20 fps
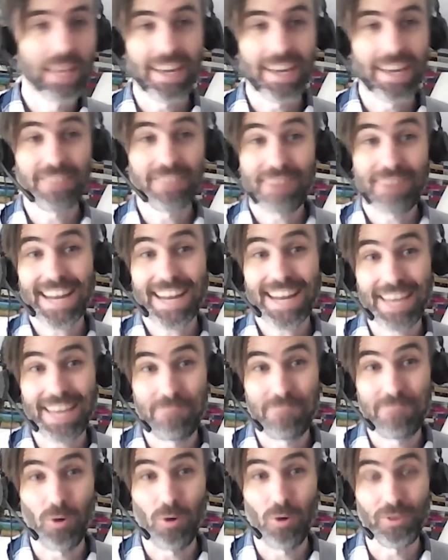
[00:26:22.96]
it's really
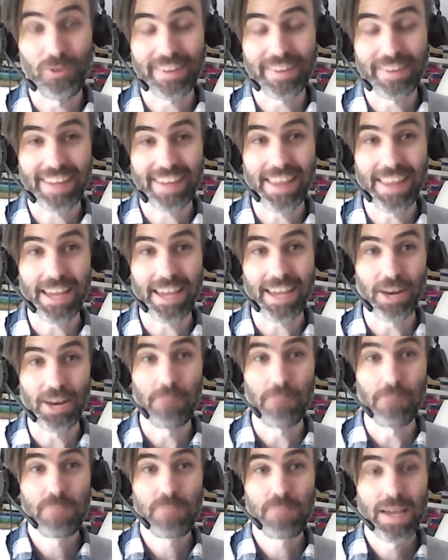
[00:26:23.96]
important to say that,
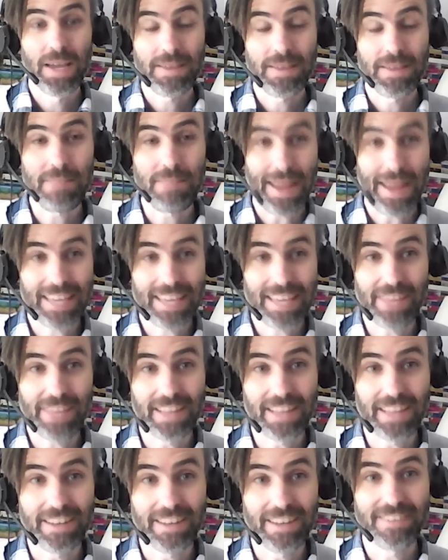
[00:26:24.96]
the Bank of
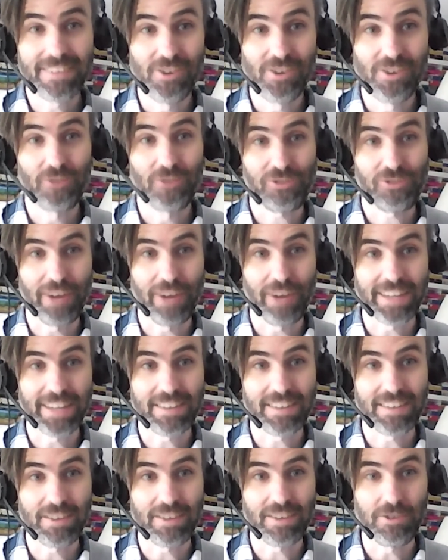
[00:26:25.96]
England is not trying
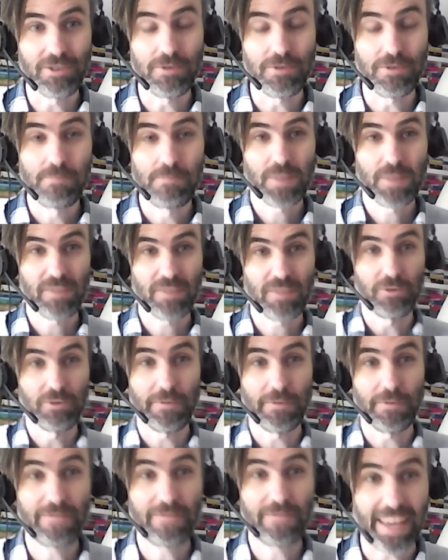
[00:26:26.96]
to sort of
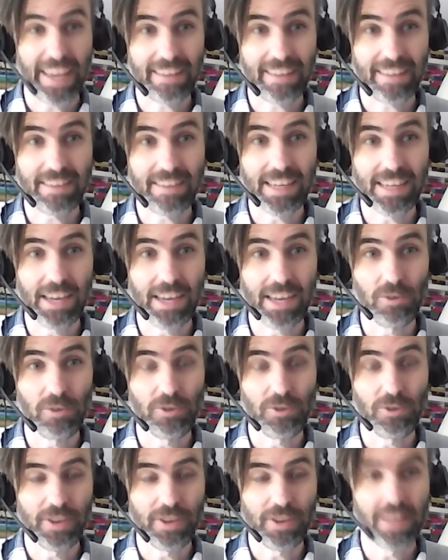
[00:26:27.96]
fix the
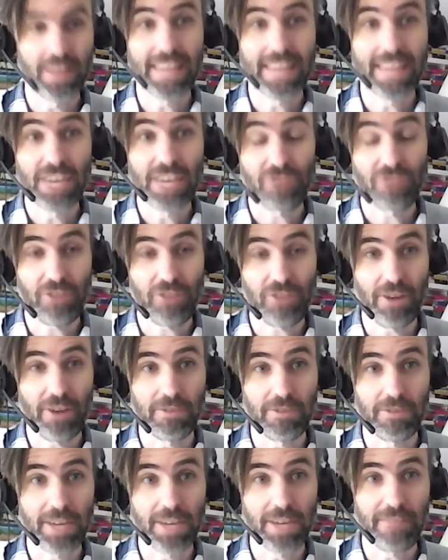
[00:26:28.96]
yield, the interest rate
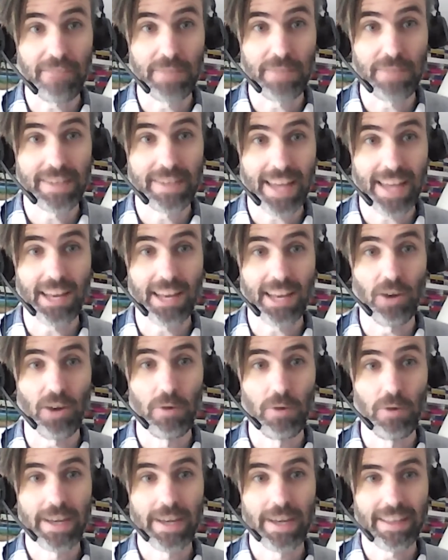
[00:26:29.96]
on government debt low.
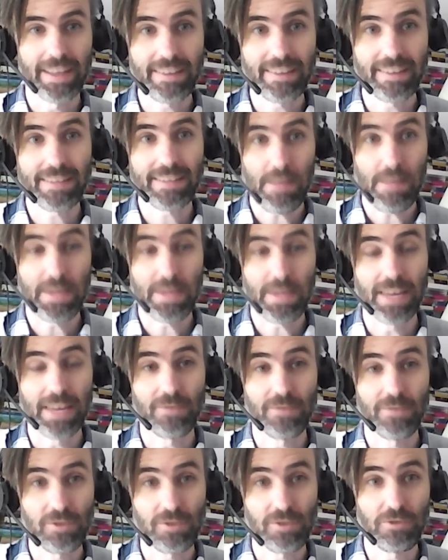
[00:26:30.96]
It's stepping in for
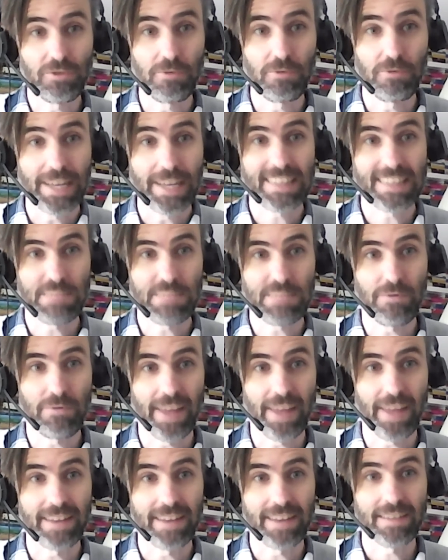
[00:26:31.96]
2 weeks to
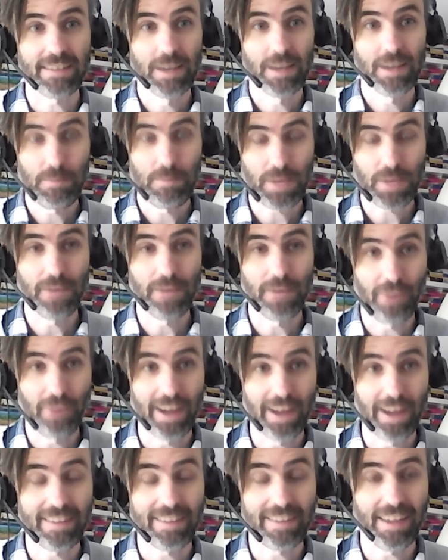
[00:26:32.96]
prevent a fire
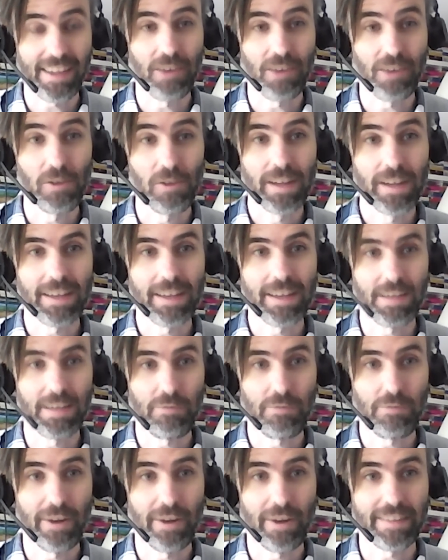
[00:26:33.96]
sale in
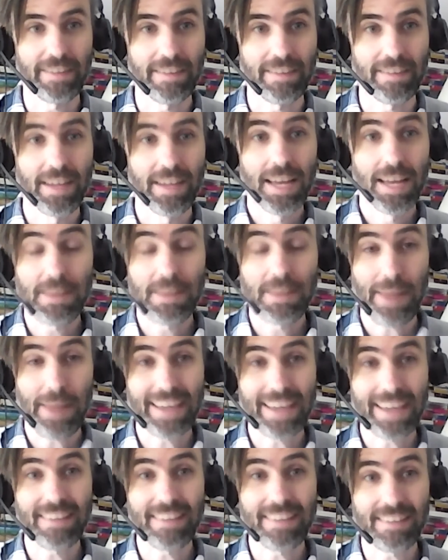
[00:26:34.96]
prices. The bank
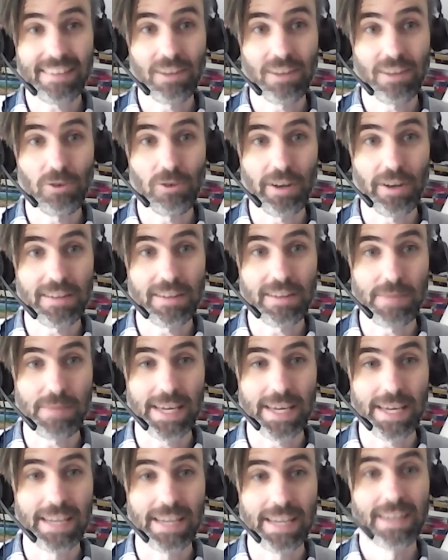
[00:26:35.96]
is still going to
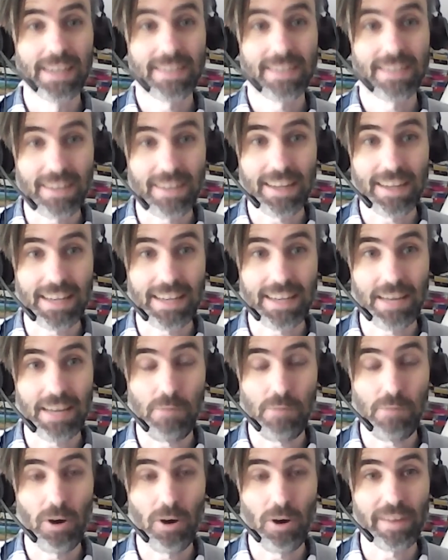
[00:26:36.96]
be tightening
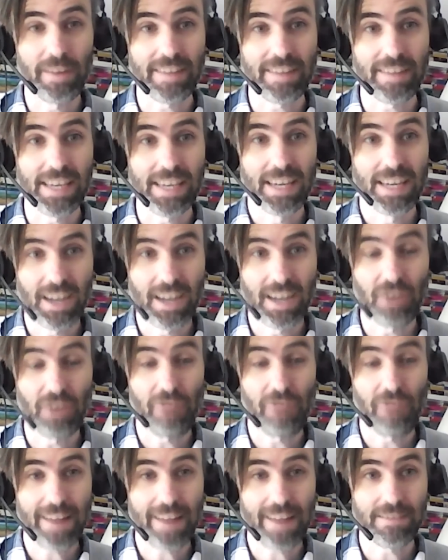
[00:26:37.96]
policy
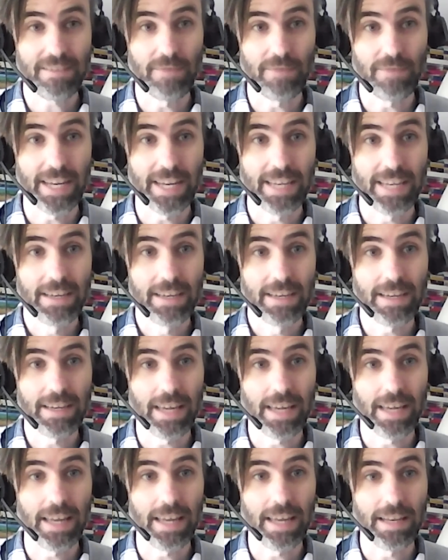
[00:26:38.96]
aggressively
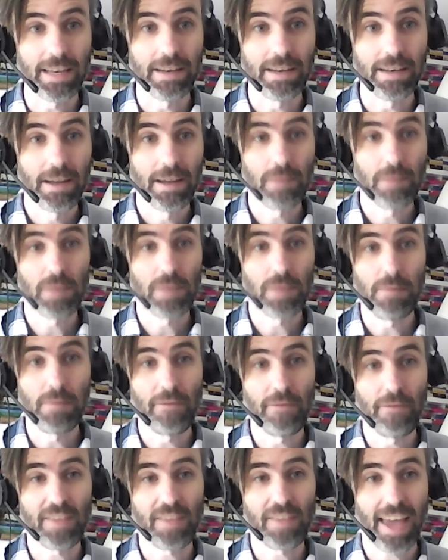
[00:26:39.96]
in the
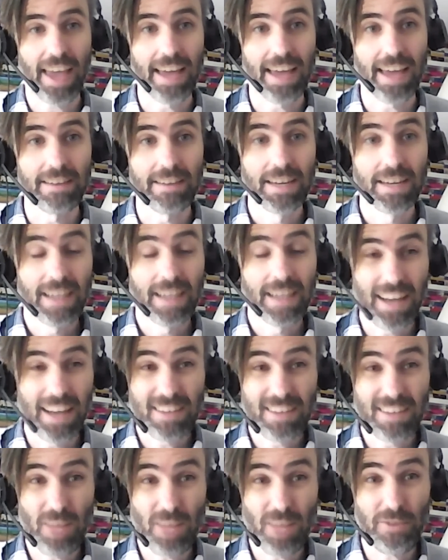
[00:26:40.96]
months ahead. And in
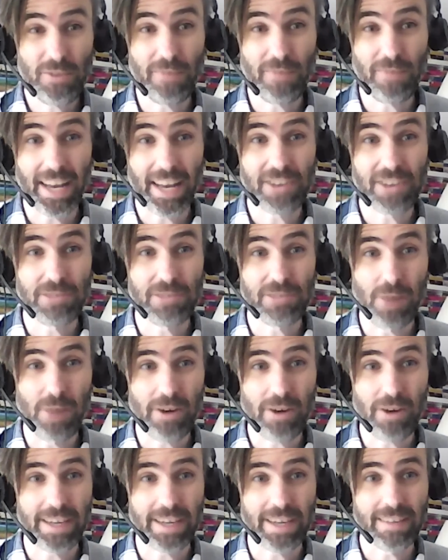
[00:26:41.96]
terms of financial
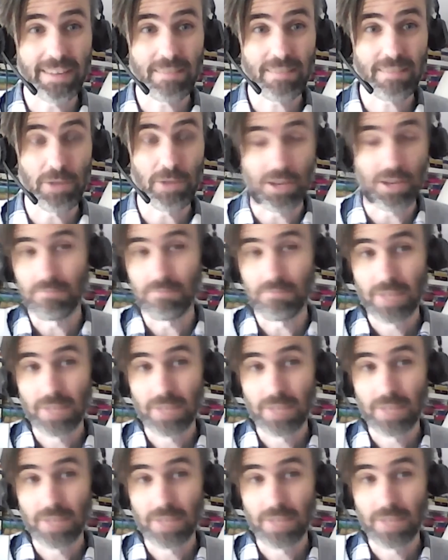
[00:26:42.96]
markets, well,